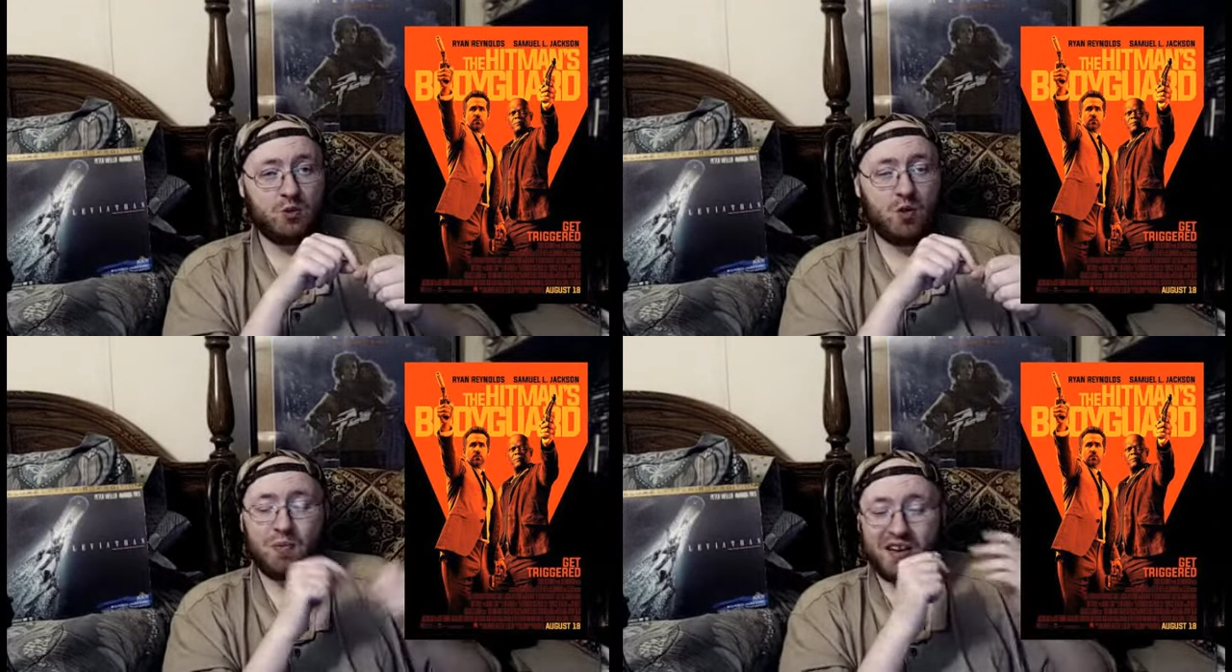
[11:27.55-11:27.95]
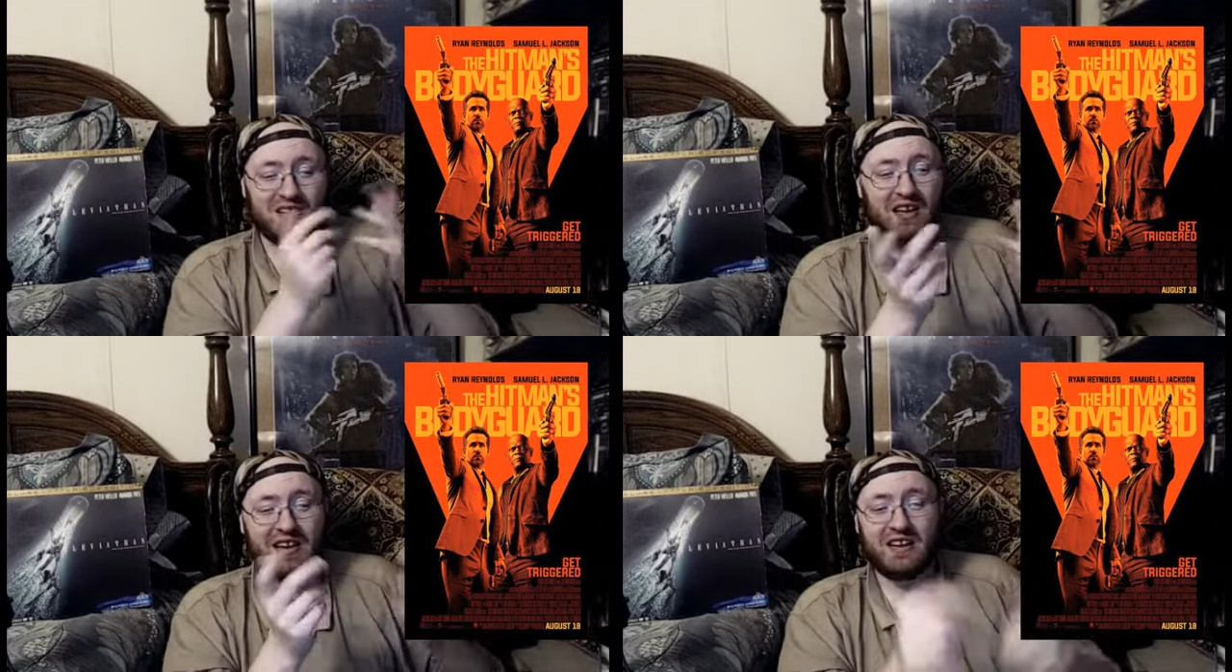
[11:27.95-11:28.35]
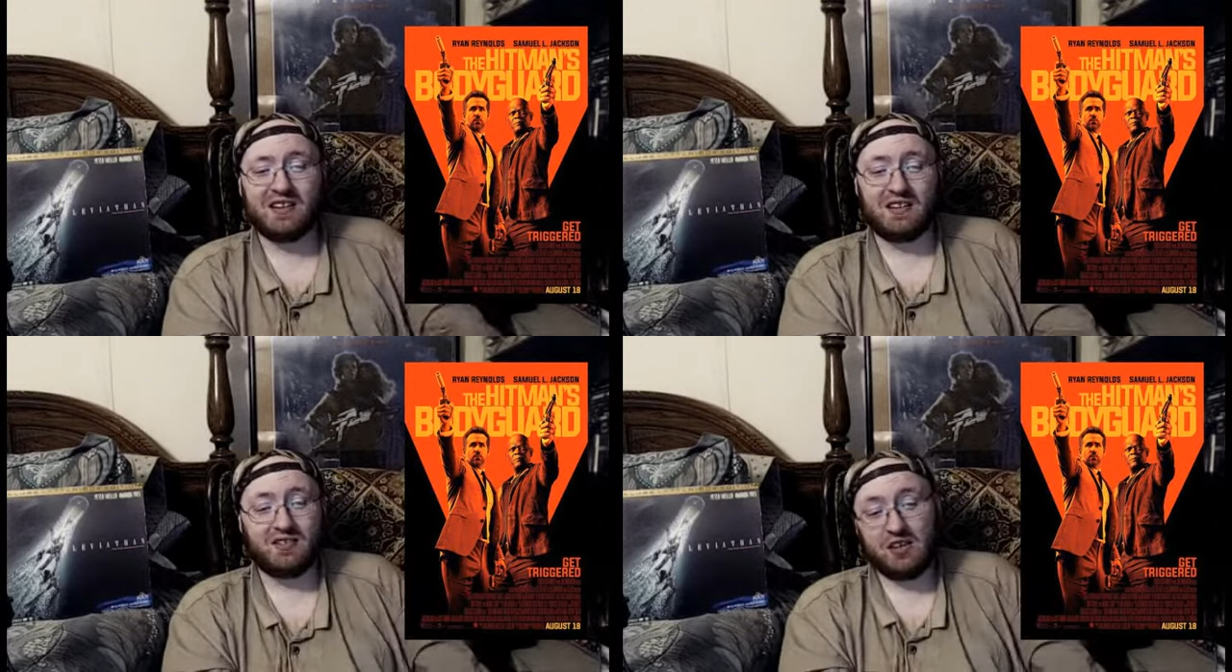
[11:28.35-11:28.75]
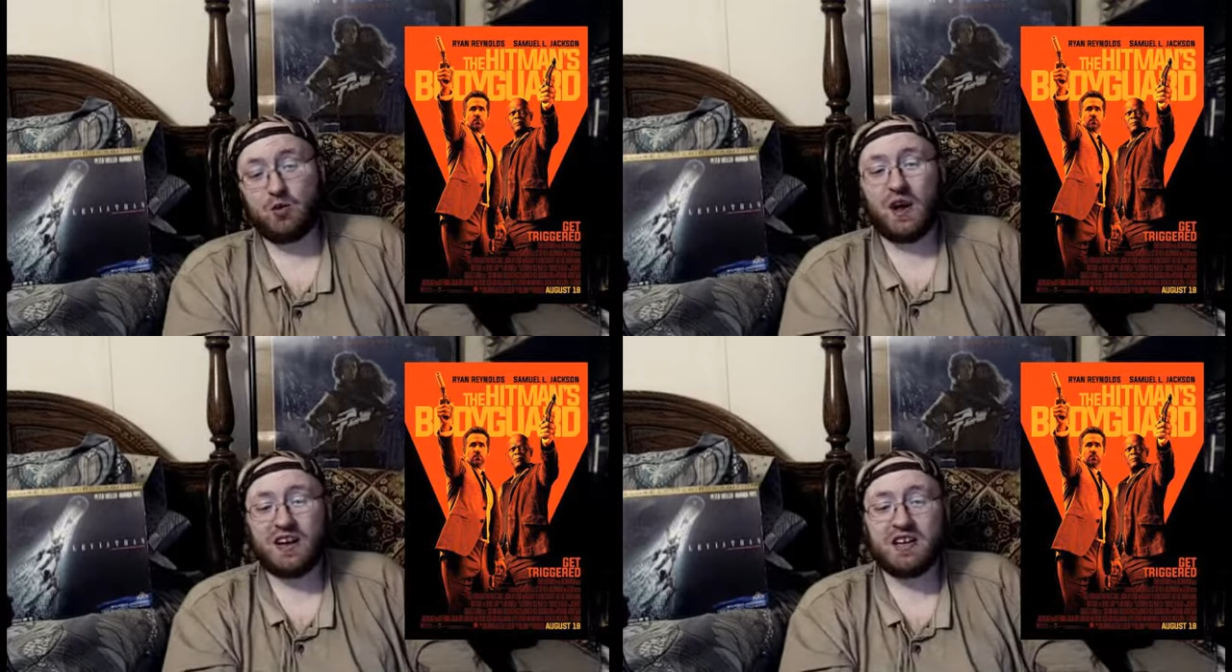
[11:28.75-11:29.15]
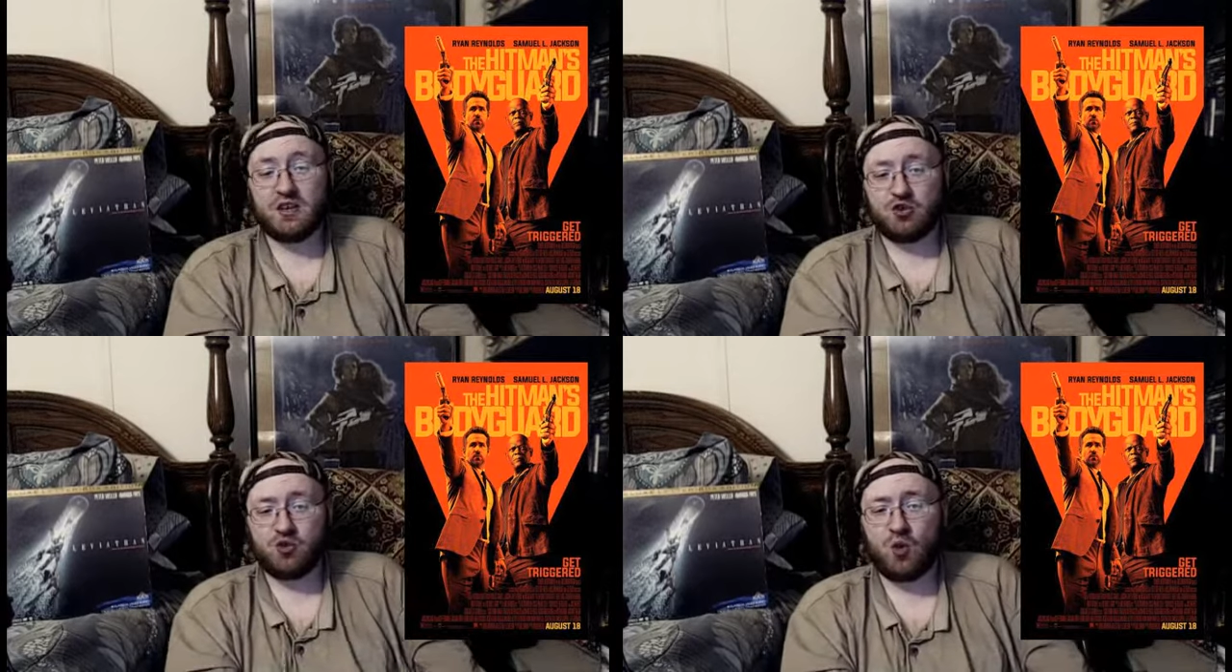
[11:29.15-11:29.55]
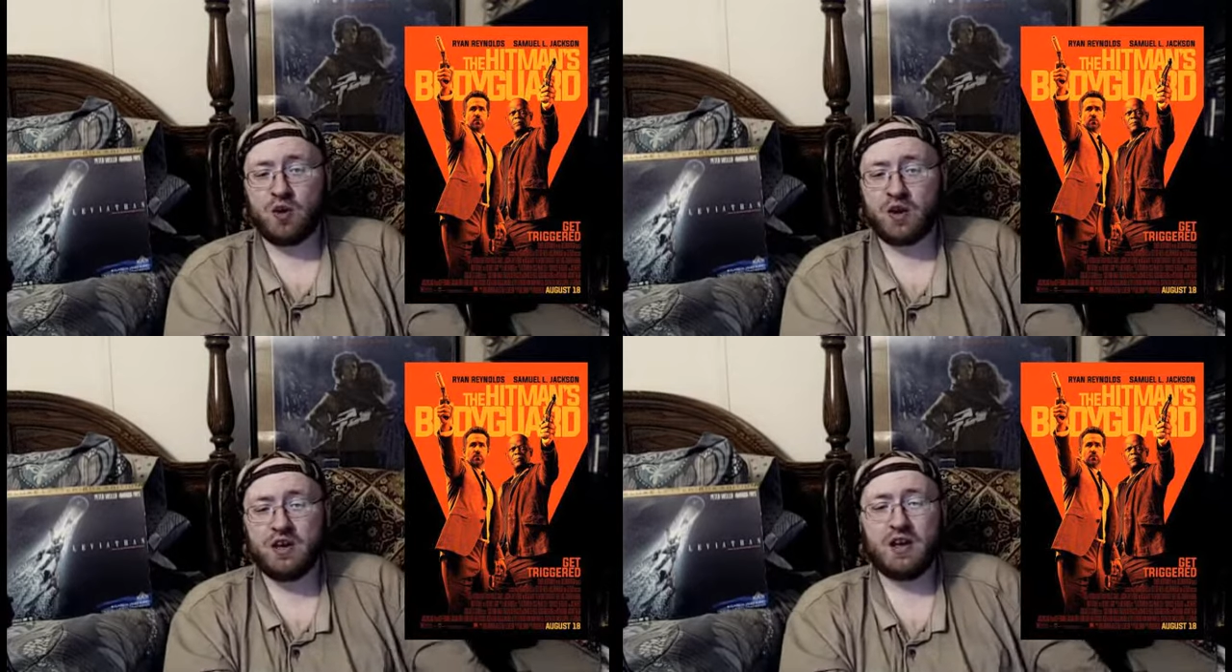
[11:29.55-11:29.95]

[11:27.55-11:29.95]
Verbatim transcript: But the, the sequel I did enjoy.